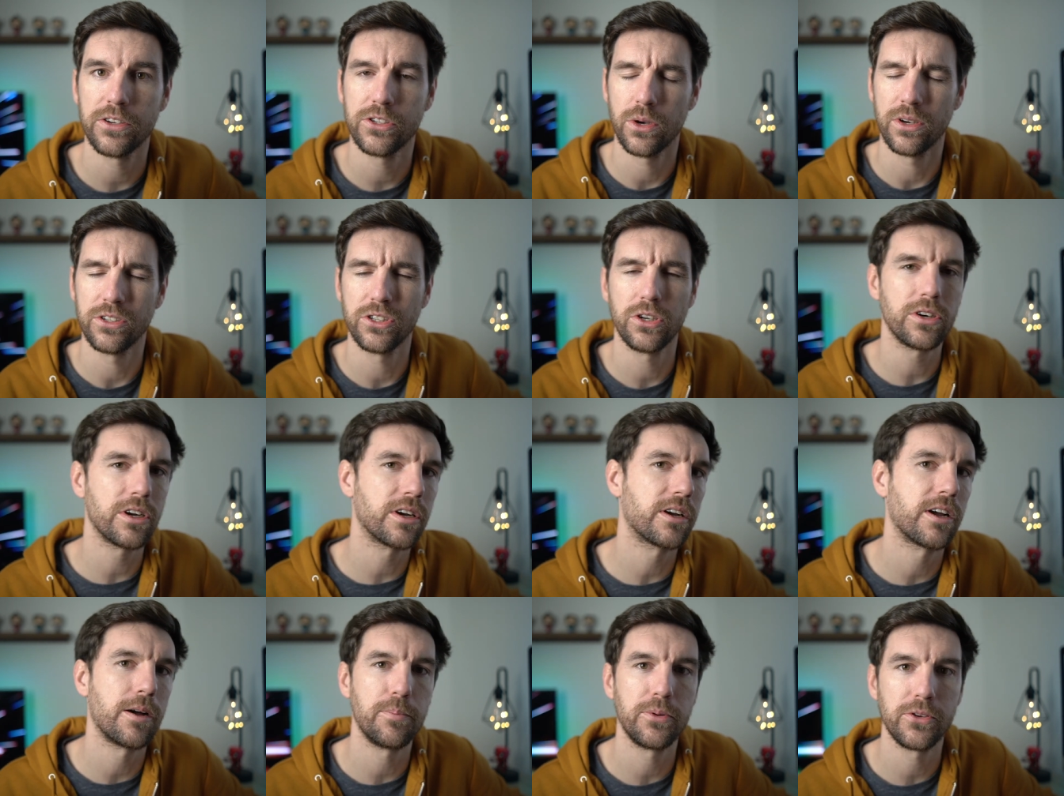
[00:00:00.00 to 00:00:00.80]
So I took a
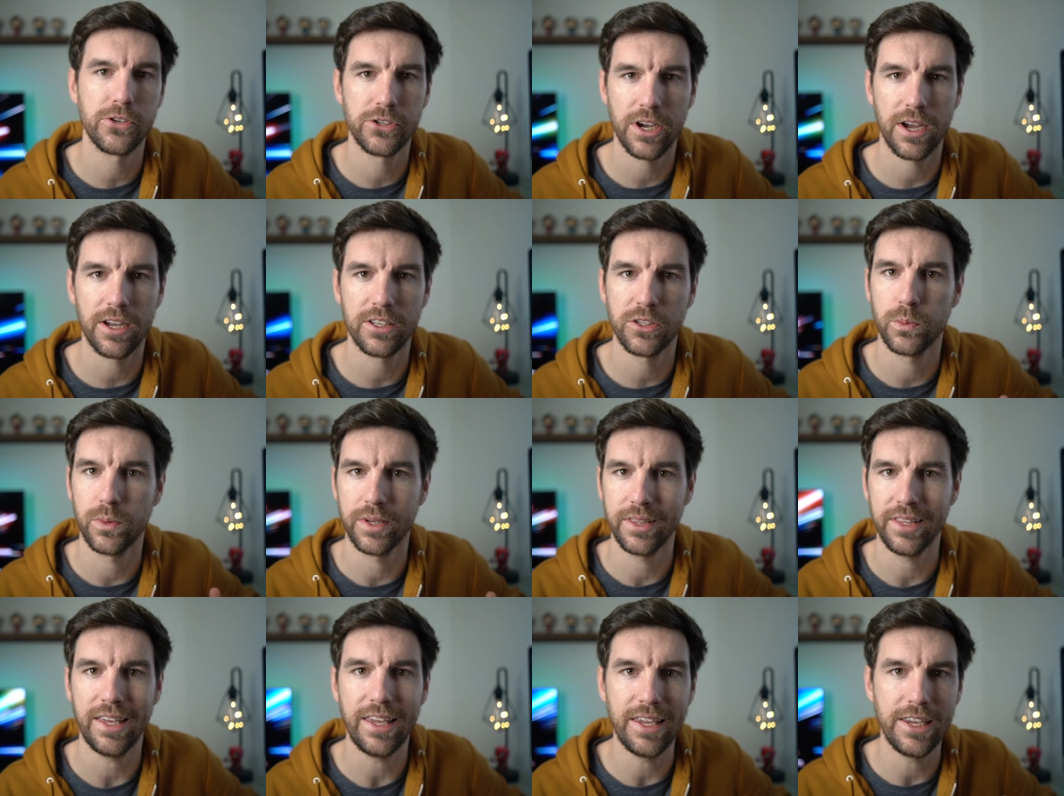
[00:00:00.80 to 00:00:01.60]
couple shots
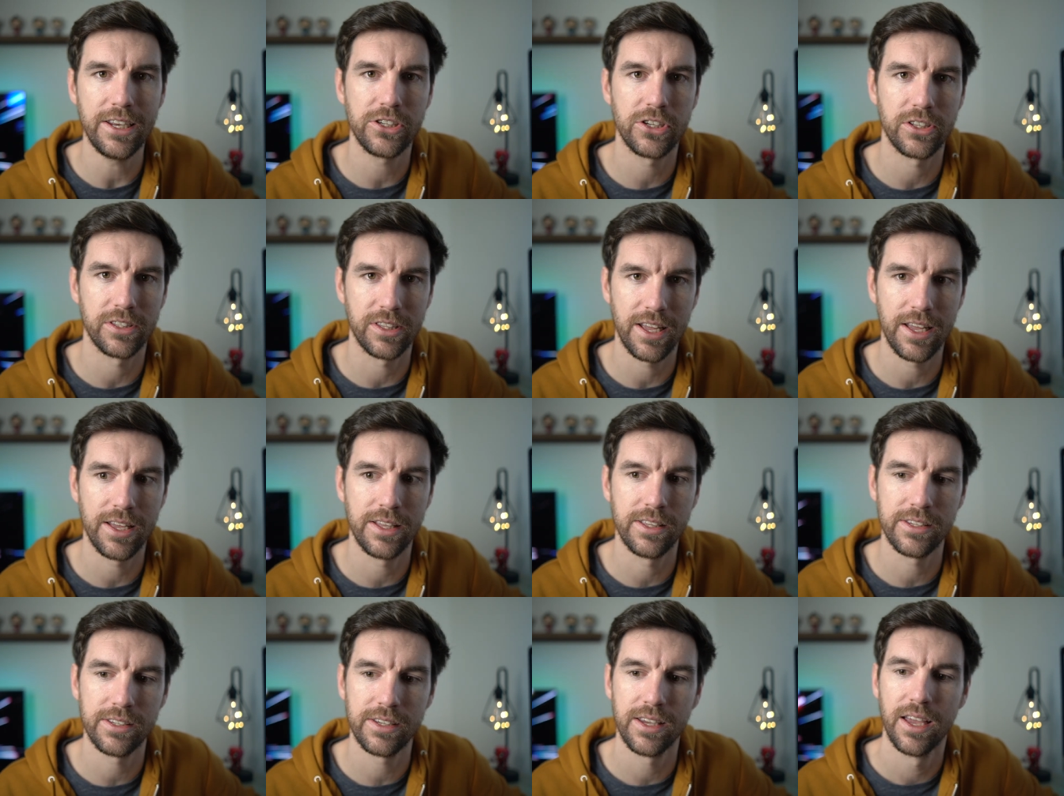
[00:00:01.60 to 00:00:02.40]
with each
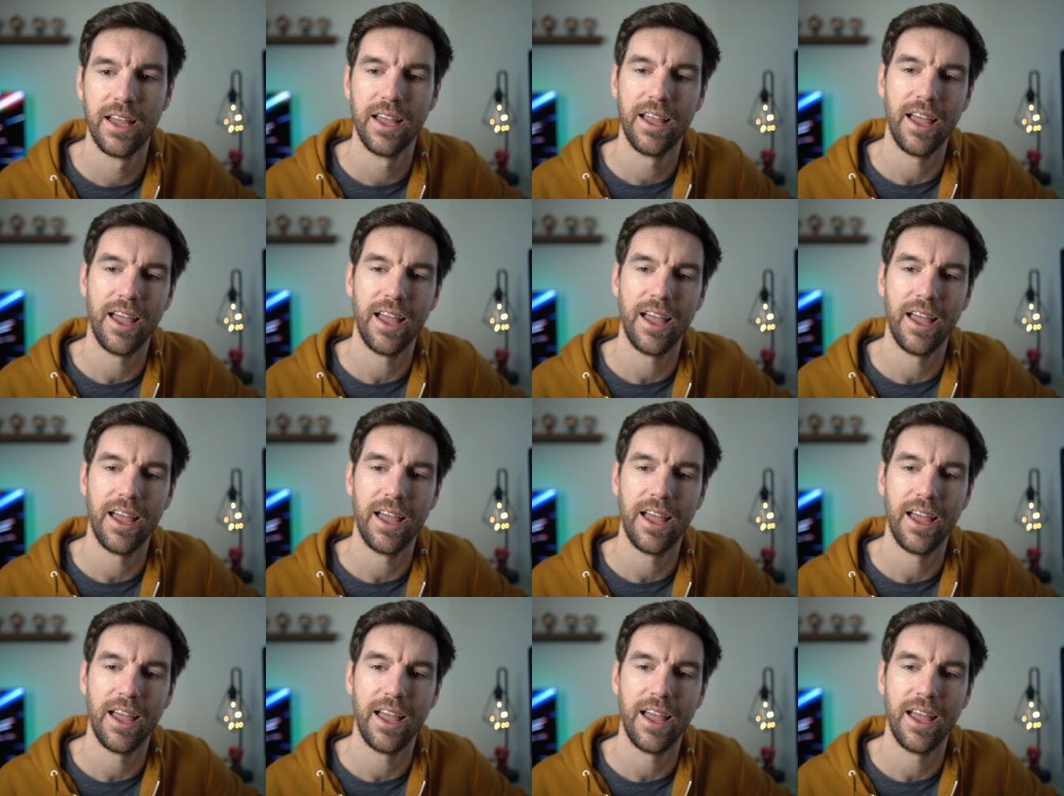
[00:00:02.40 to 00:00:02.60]
lens,